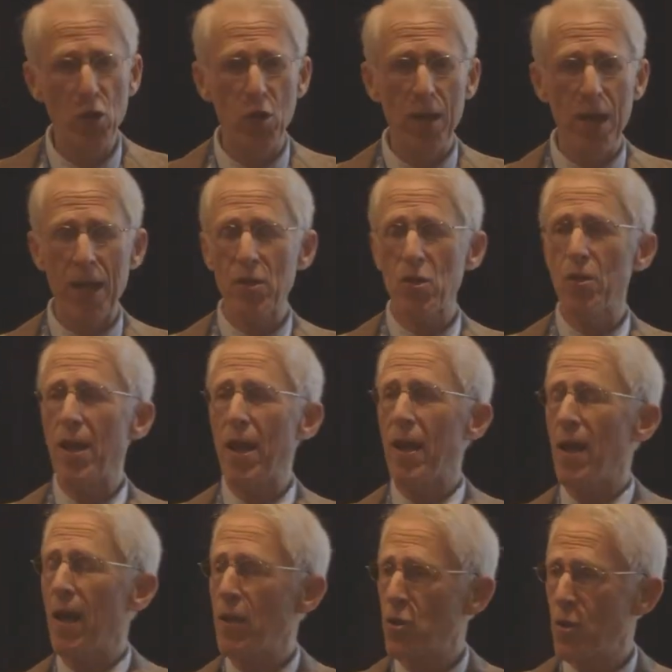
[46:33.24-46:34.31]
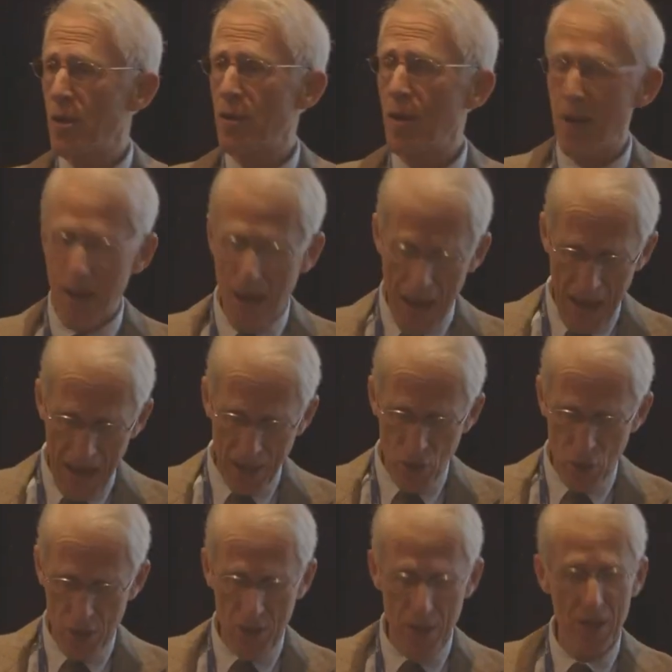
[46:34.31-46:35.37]
should answer that, I should add
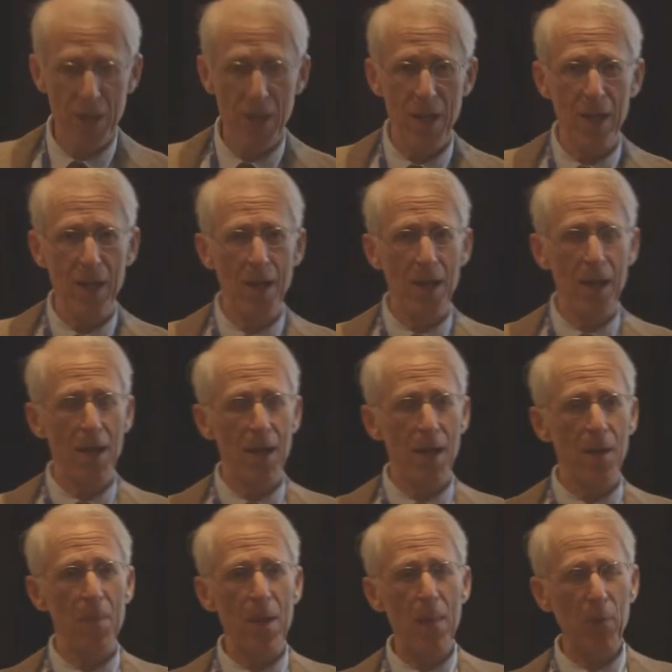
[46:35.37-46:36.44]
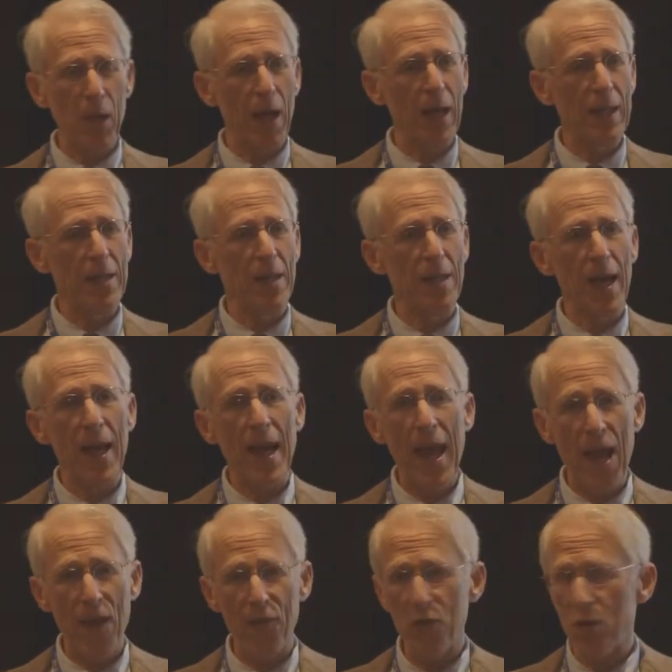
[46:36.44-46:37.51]
just as a epilogue to that,
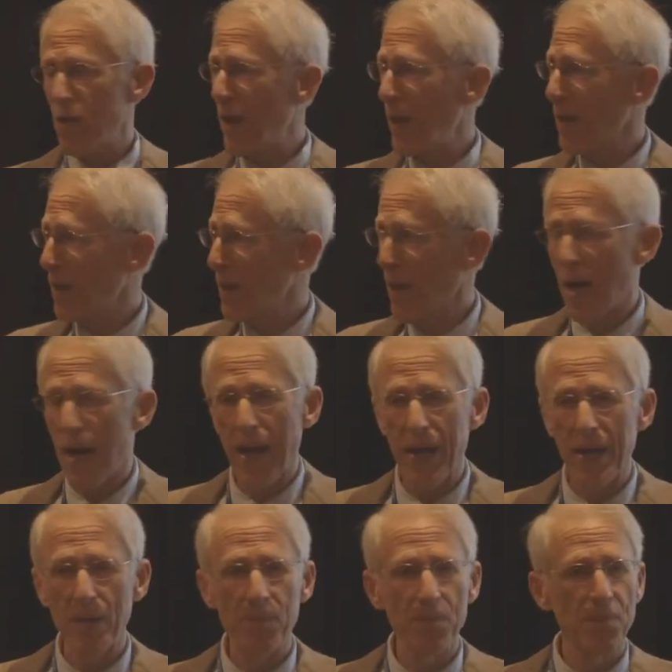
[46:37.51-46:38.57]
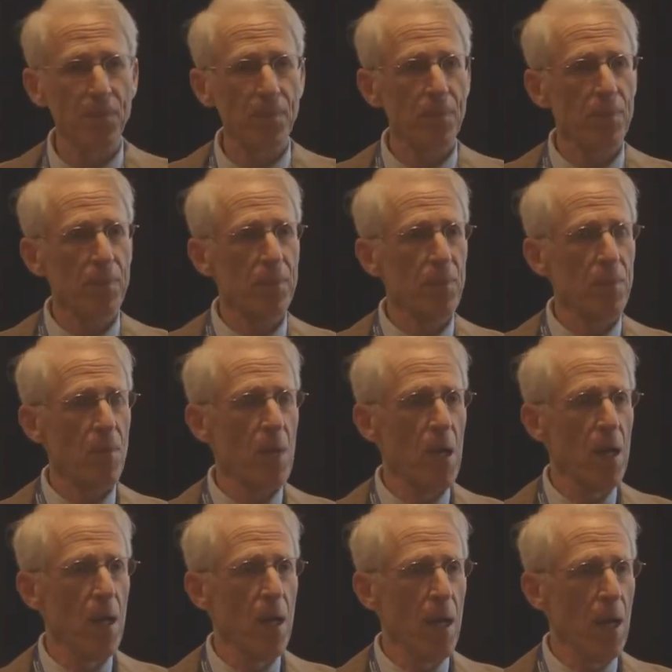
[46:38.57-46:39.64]
after Helen died,
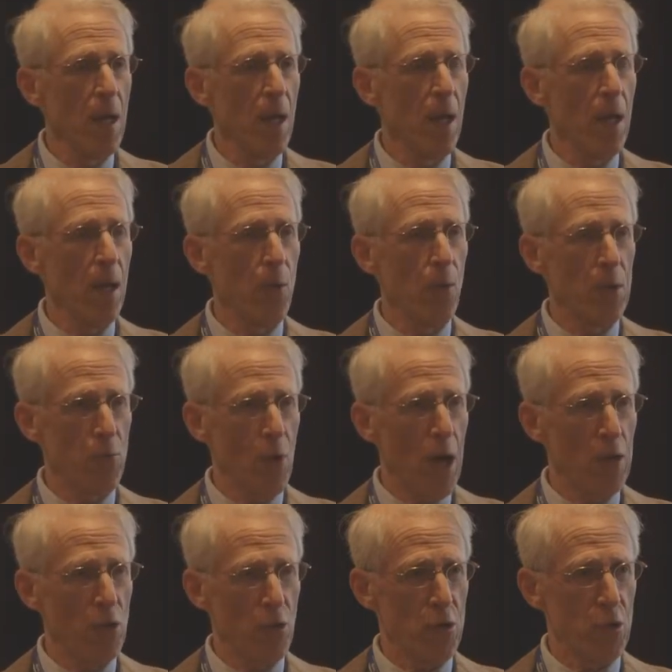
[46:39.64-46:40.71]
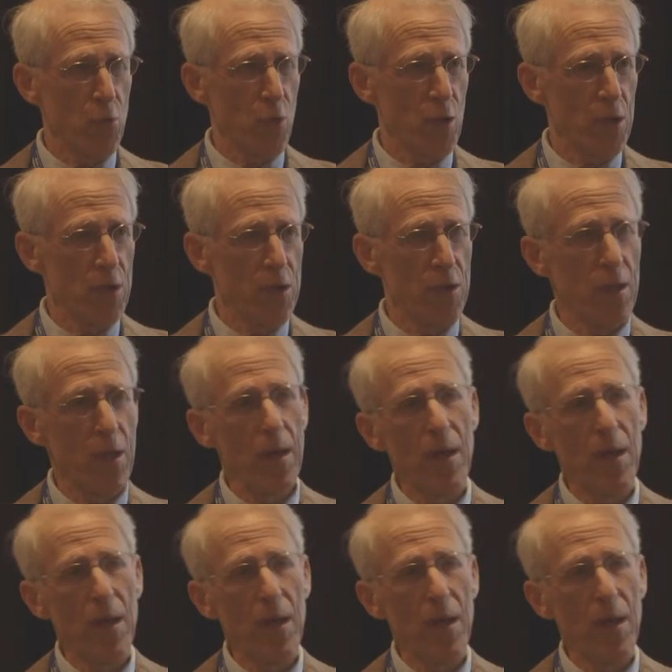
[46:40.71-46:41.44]
when Rogers was